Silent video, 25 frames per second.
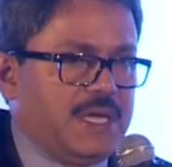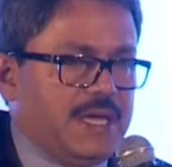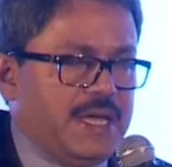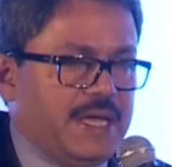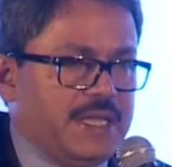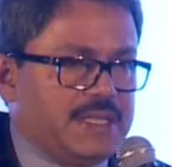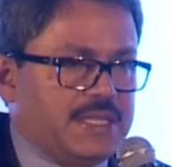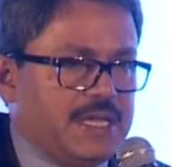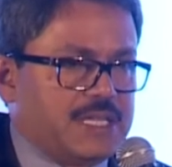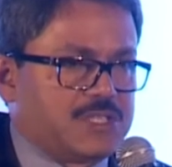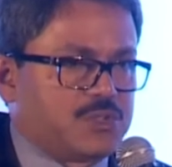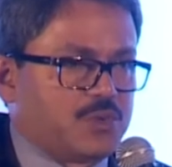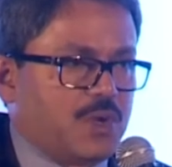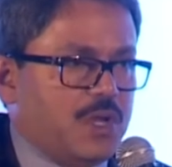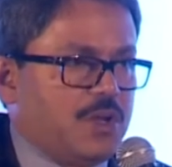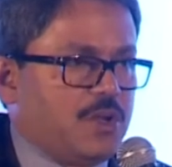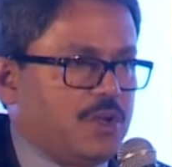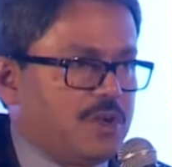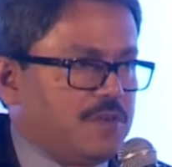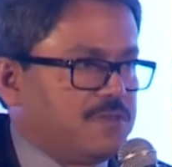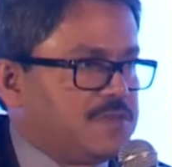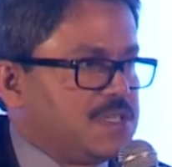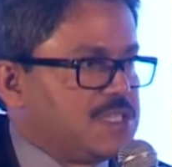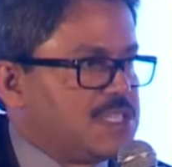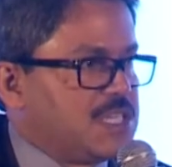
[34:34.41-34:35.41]
And that's why a lot
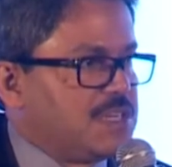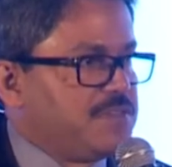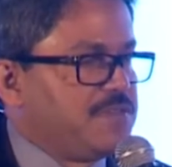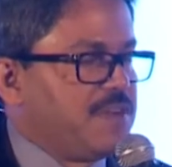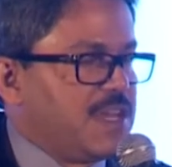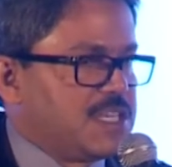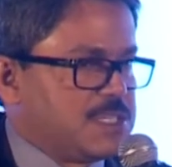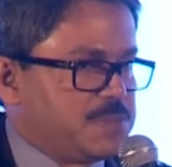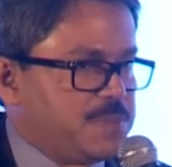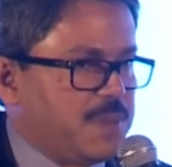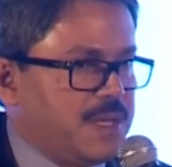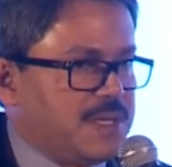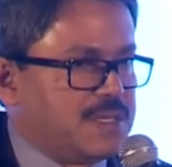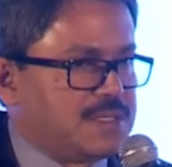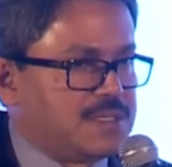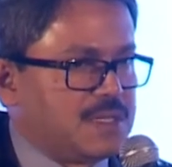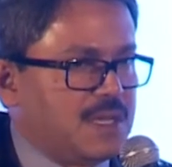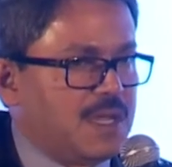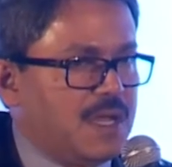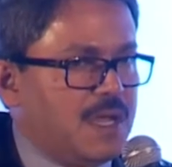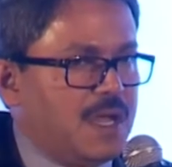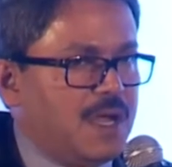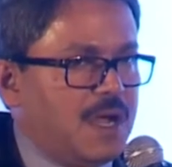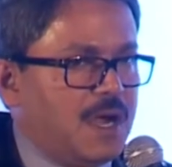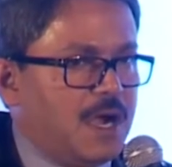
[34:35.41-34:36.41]
of these investment
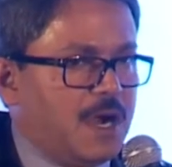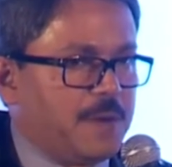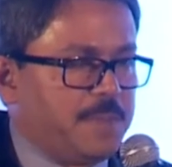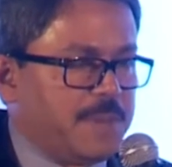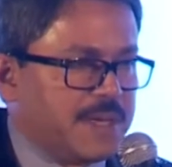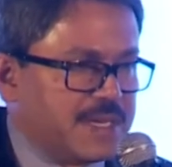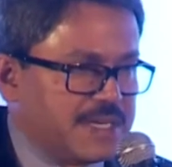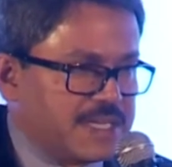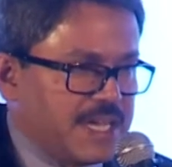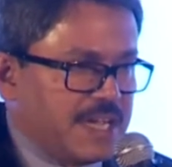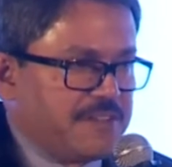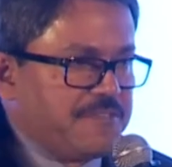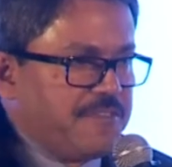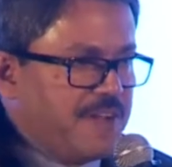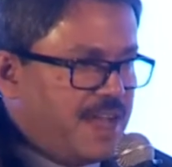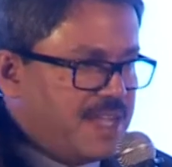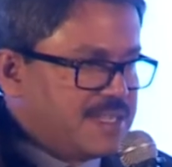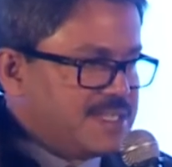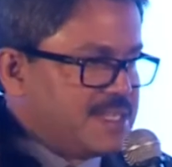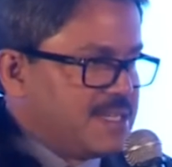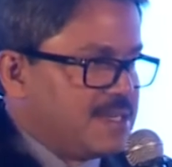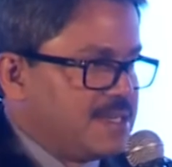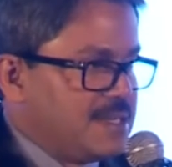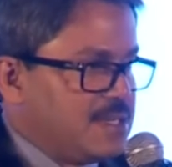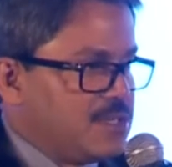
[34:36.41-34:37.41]
are being
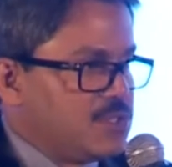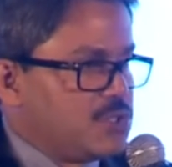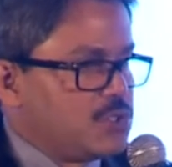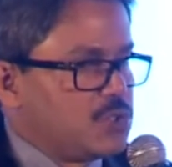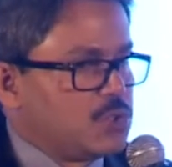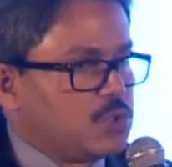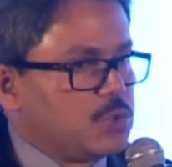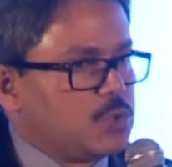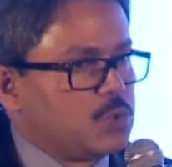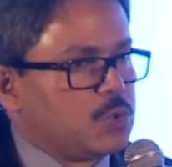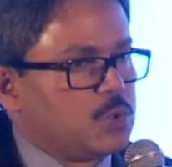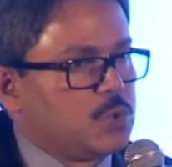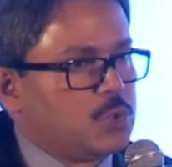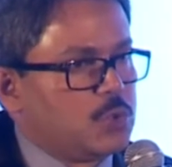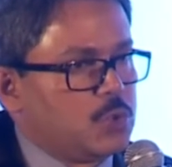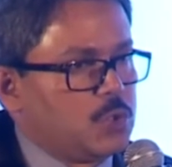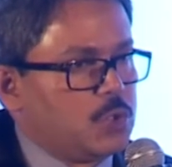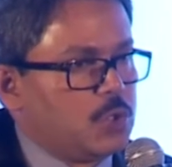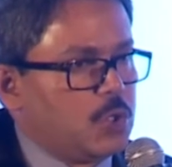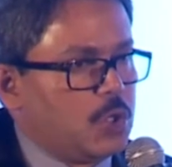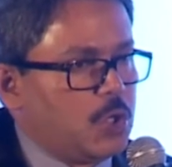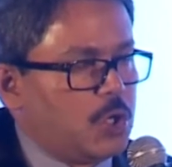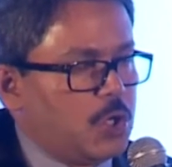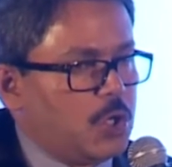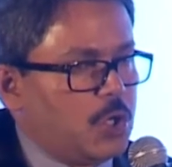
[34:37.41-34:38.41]
diverted into
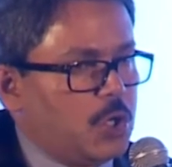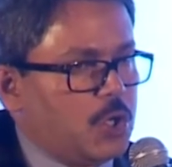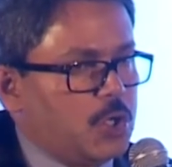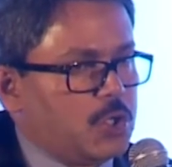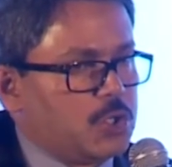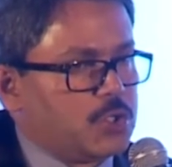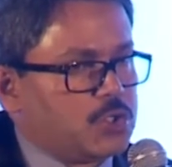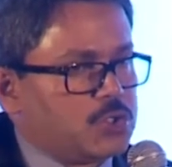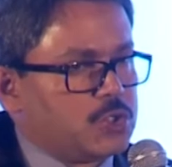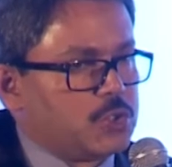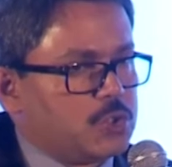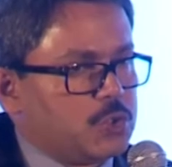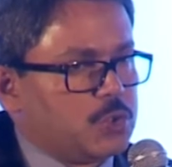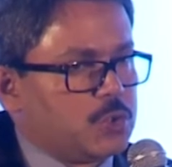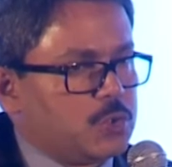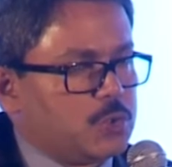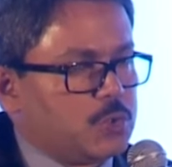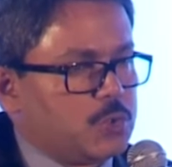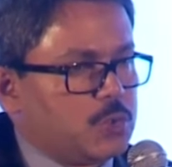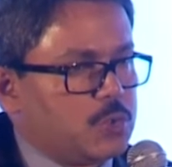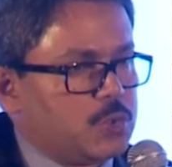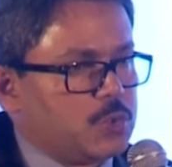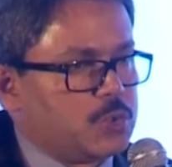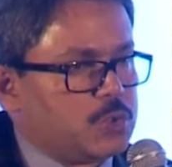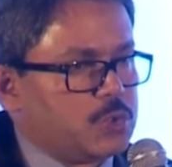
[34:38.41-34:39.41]
uh, to,
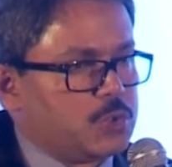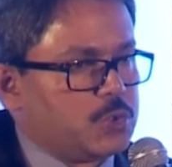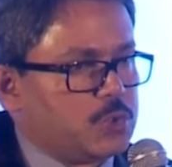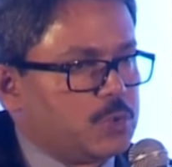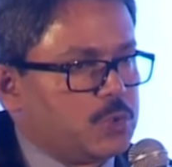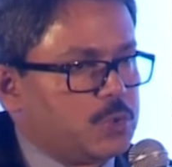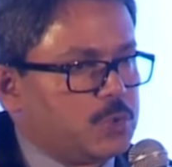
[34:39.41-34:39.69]
to,